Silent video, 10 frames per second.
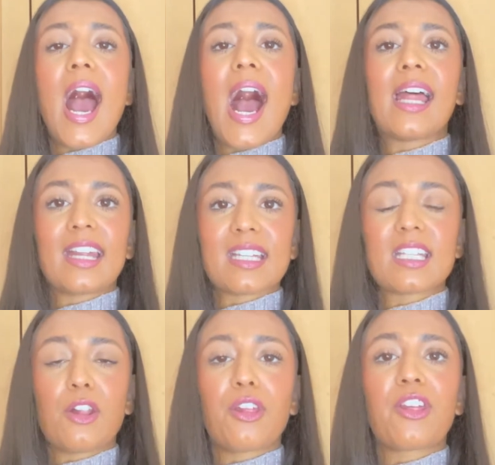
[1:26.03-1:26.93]
And that's
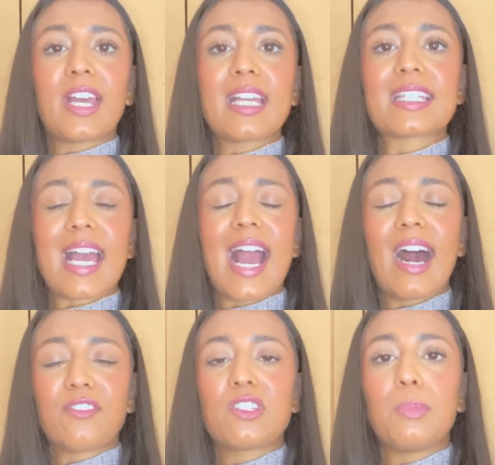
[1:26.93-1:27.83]
another thing, is they
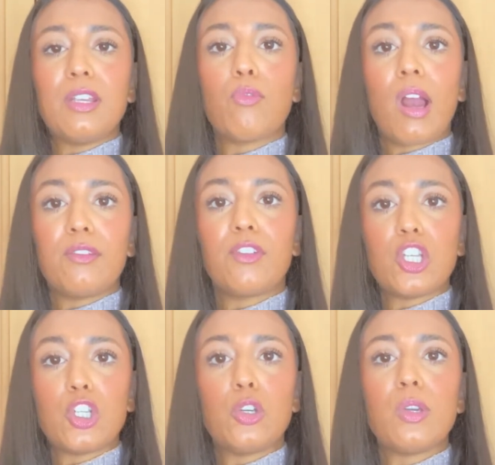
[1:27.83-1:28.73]
have to be right for
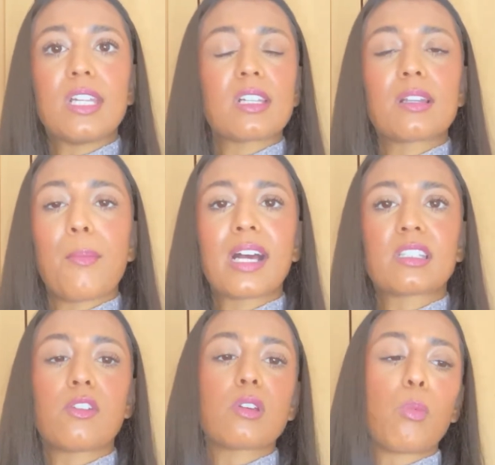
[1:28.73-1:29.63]
you. It doesn't
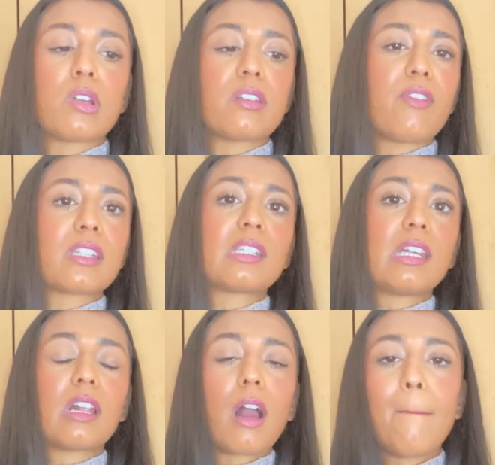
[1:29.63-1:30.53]
matter if someone's investing
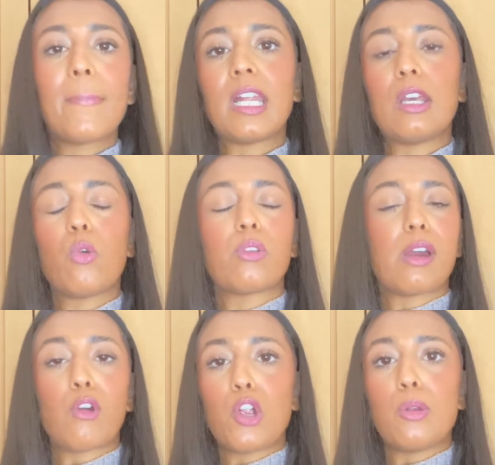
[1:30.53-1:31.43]
in a company or
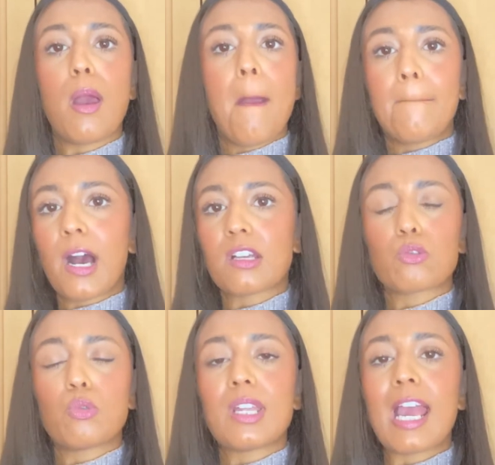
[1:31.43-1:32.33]
their own
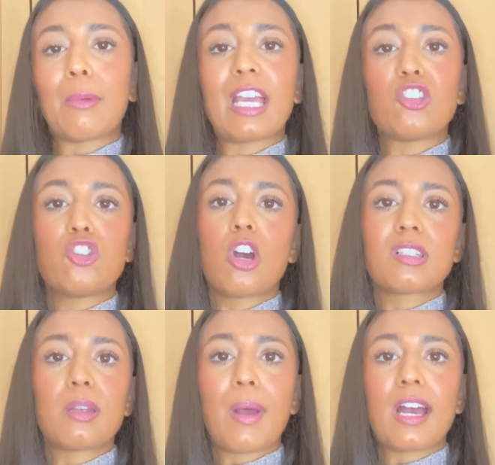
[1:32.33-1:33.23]
personal name. It just
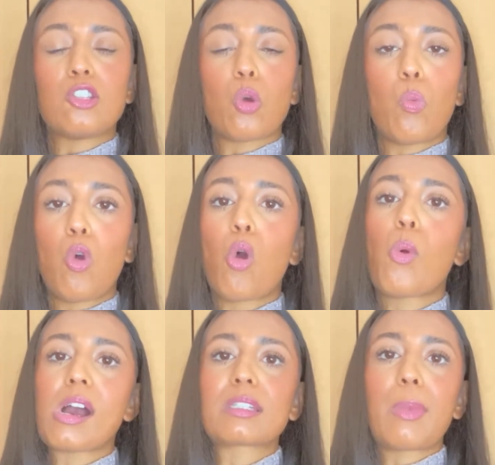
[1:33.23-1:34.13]
depends on what
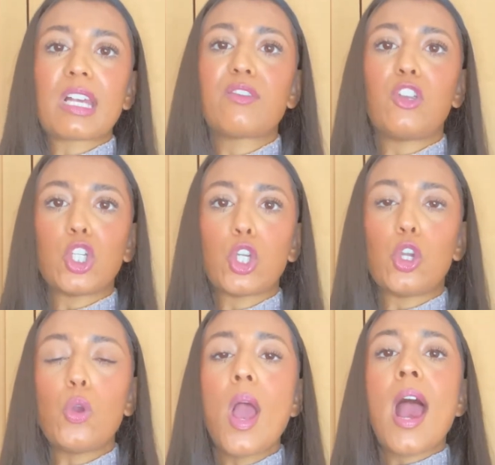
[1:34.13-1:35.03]
works best for
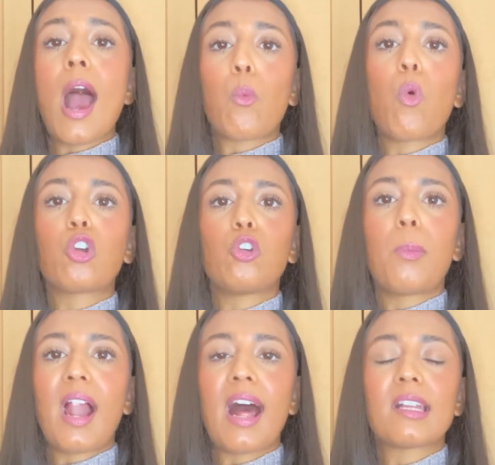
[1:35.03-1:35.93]
you and what your
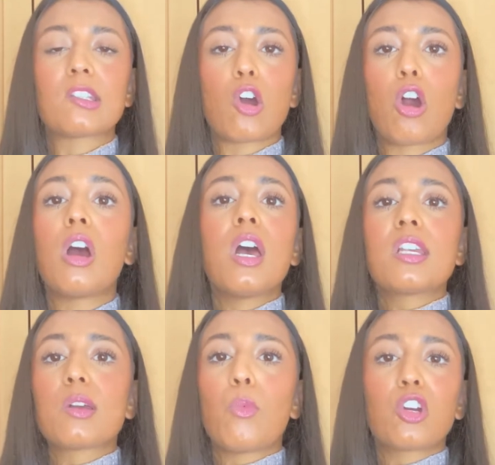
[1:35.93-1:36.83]
plans are.
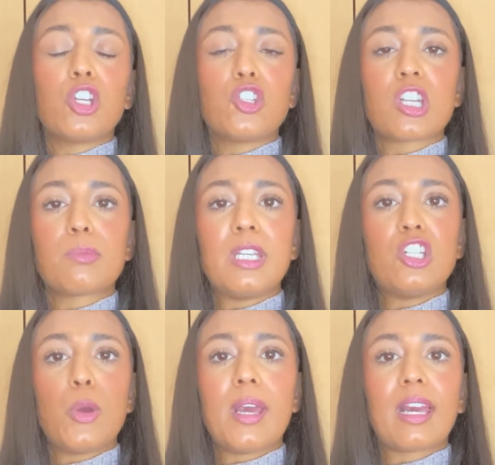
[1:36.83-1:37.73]
Someone could just be
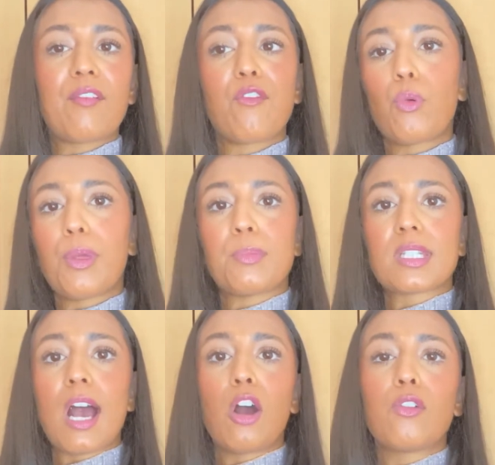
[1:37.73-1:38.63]
doing it for
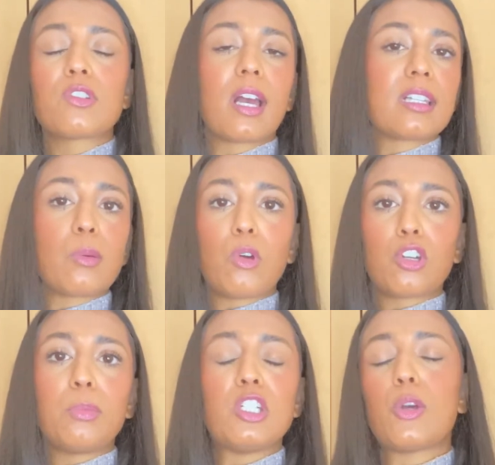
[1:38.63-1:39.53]
themselves, like someone
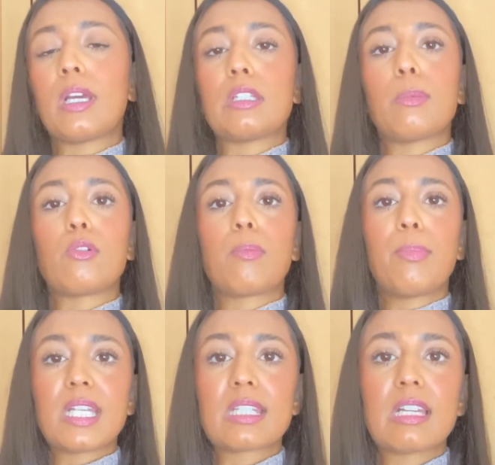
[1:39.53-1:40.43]
could be doing it to build a
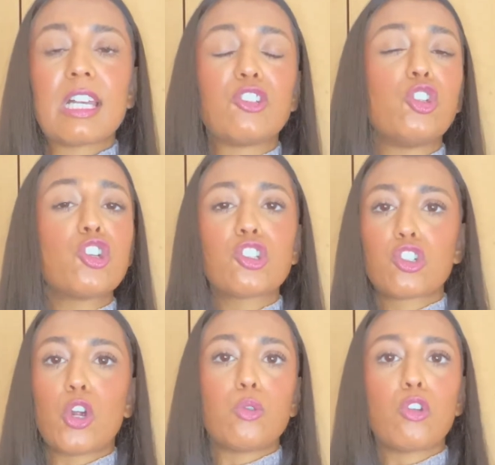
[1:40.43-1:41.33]
business. You just
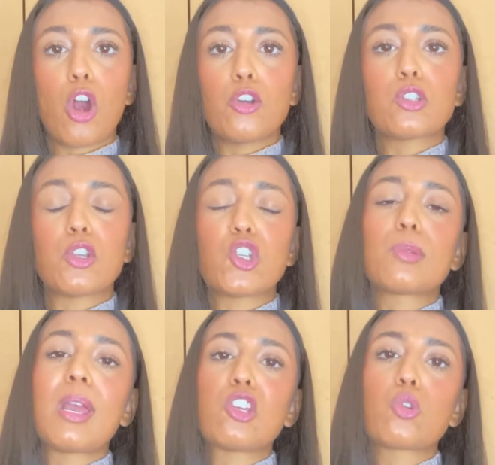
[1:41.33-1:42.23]
don't know. So just
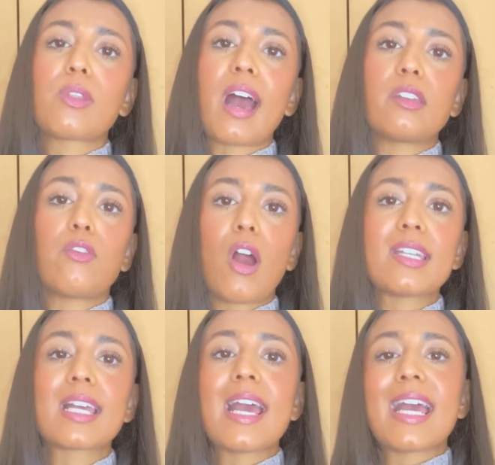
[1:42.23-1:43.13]
make sure that advice
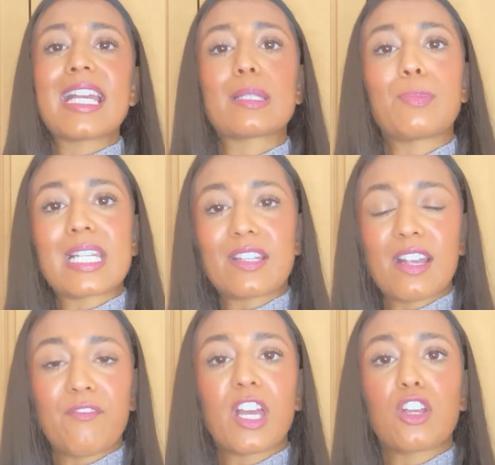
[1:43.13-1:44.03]
is
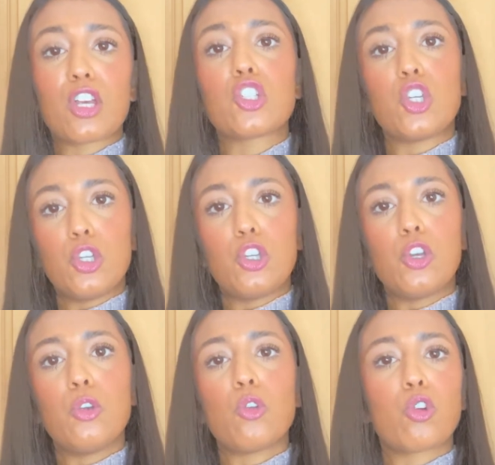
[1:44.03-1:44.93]
specific to
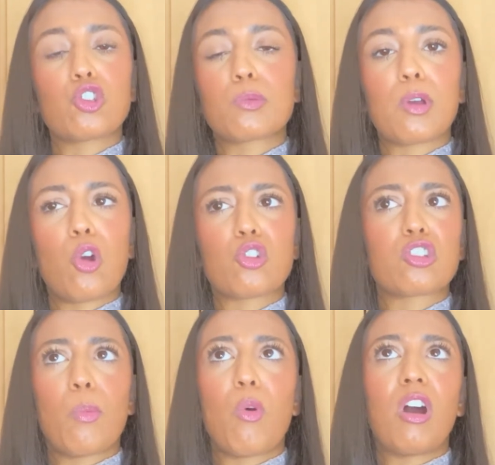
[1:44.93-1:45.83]
you, not just because
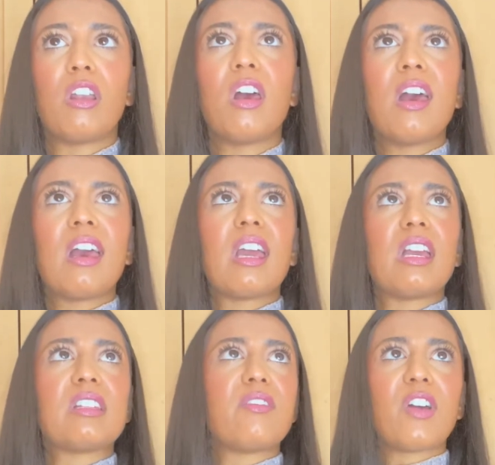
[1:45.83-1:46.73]
someone
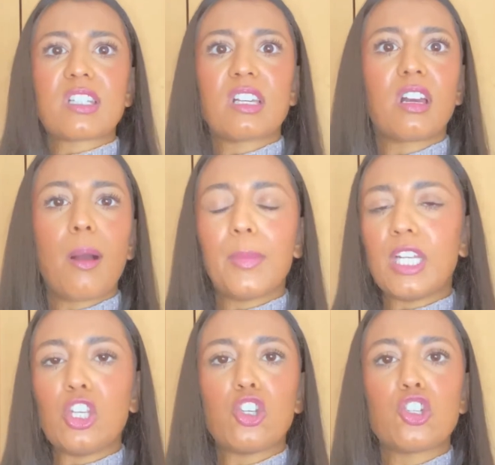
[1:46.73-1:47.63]
is investing in a
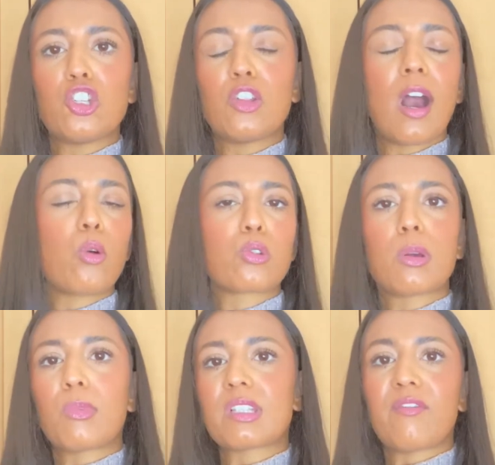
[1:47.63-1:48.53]
company you should do that, or
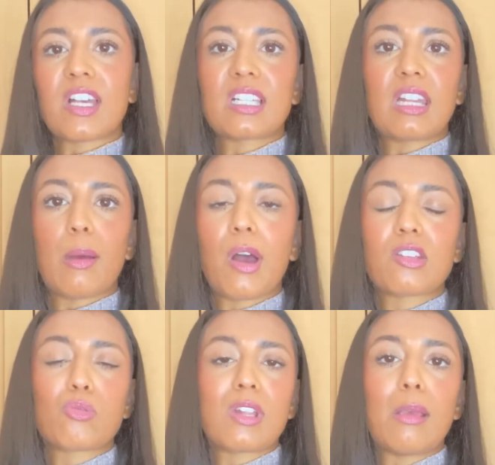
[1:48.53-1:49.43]
someone's investing in their
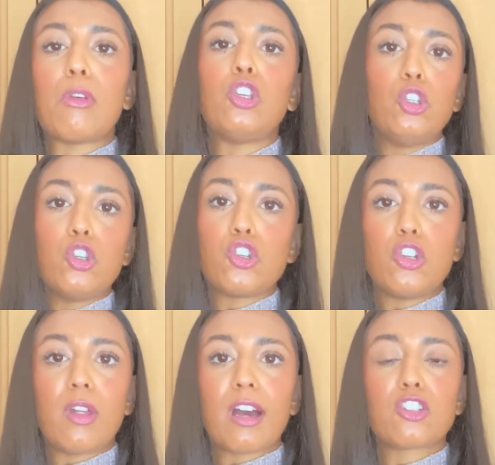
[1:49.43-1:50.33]
personal name you should do
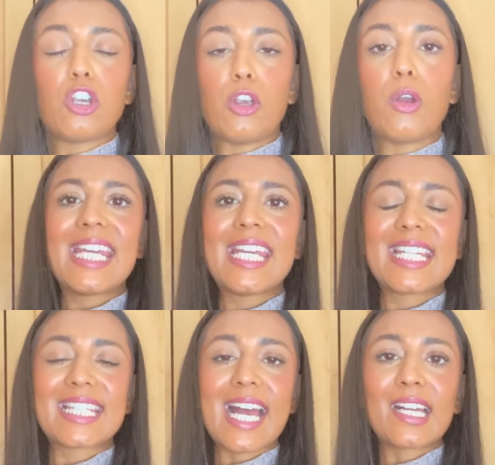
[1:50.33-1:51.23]
that too. The
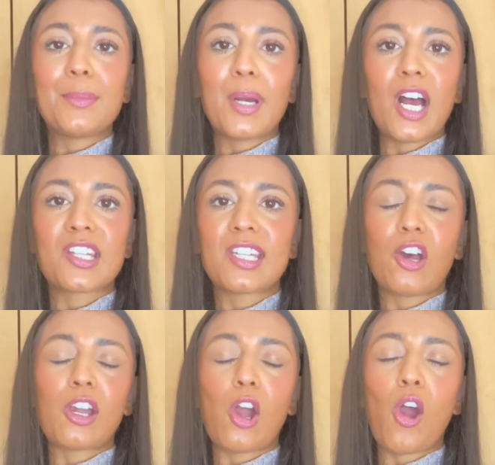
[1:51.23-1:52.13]
second person
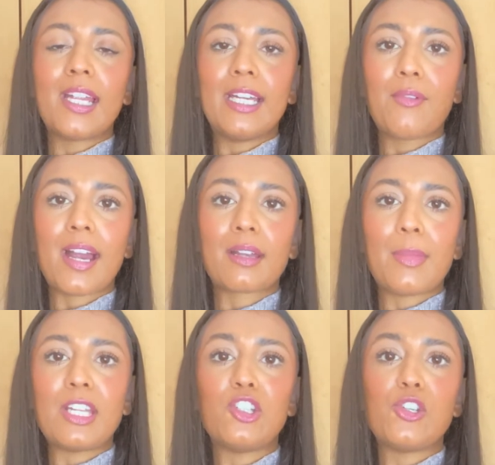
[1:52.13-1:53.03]
I highly
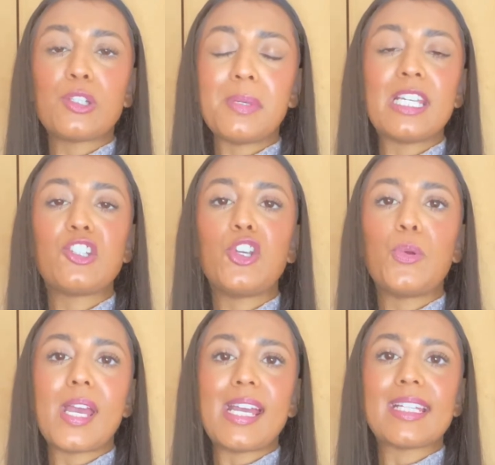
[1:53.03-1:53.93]
recommend you speak
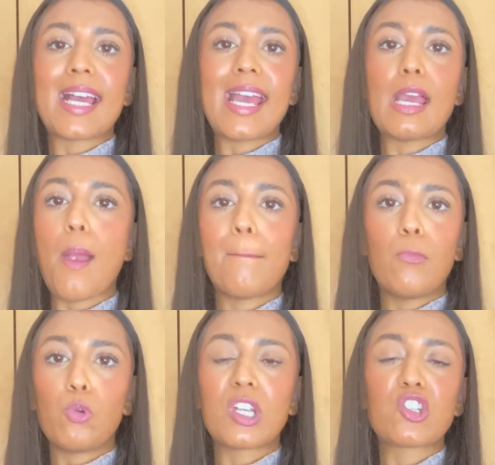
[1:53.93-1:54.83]
to is a
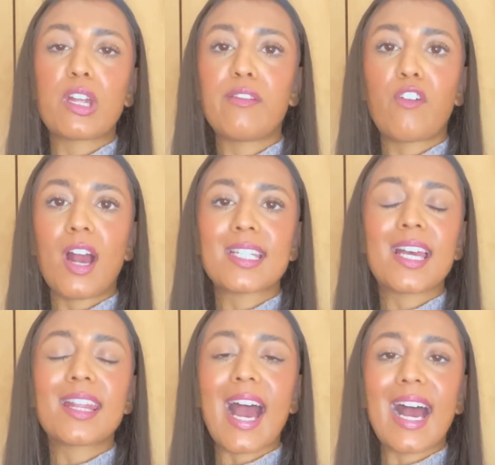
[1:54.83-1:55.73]
mortgage advisor
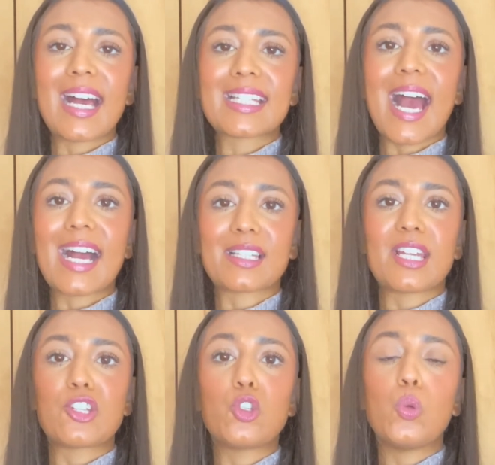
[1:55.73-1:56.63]
that has
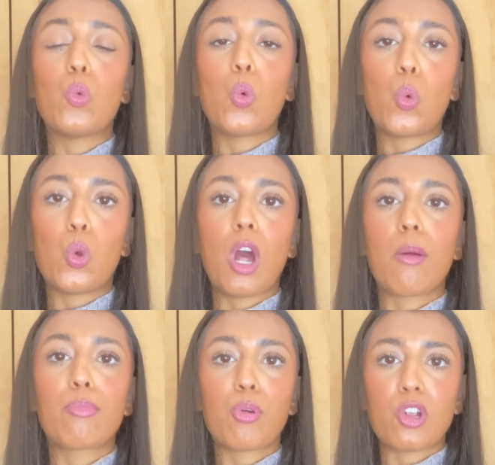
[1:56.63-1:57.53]
access to all
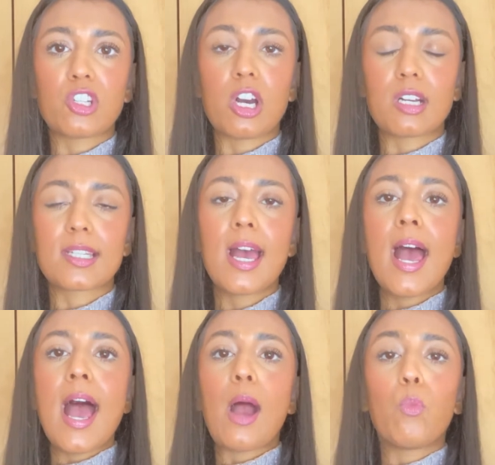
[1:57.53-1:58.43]
products.
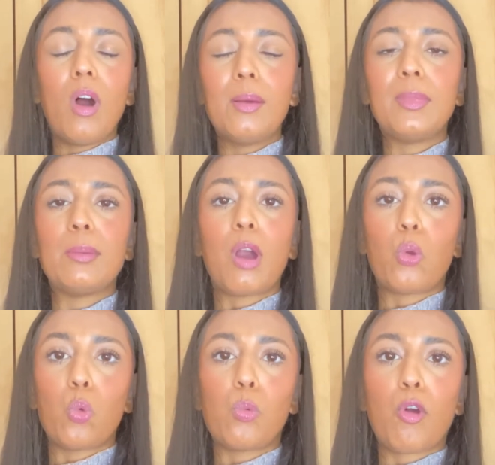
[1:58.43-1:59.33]
And what I mean by
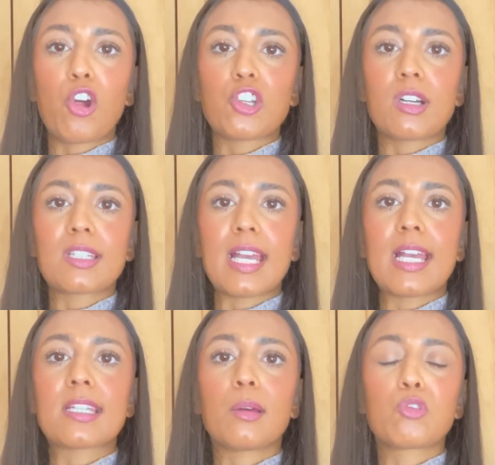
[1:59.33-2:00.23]
all products
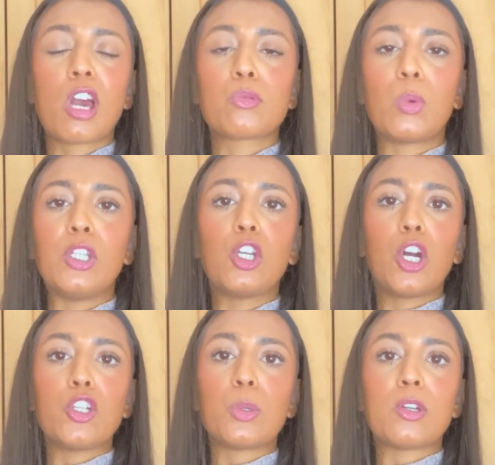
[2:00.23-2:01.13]
is sometimes when you
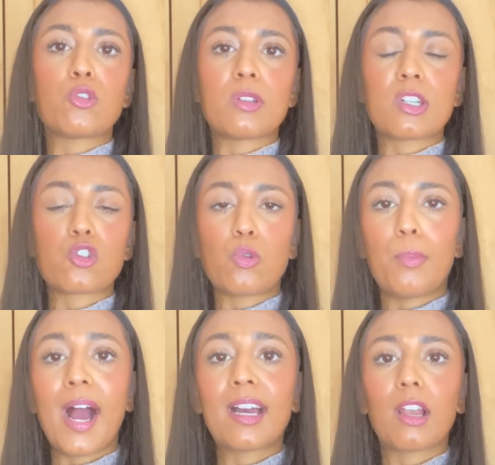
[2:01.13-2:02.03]
go to a traditional
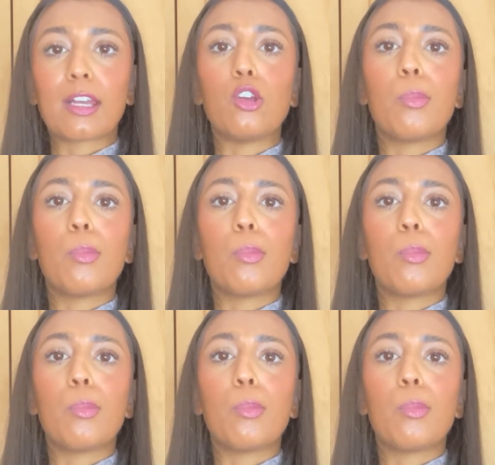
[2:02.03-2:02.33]
bank like your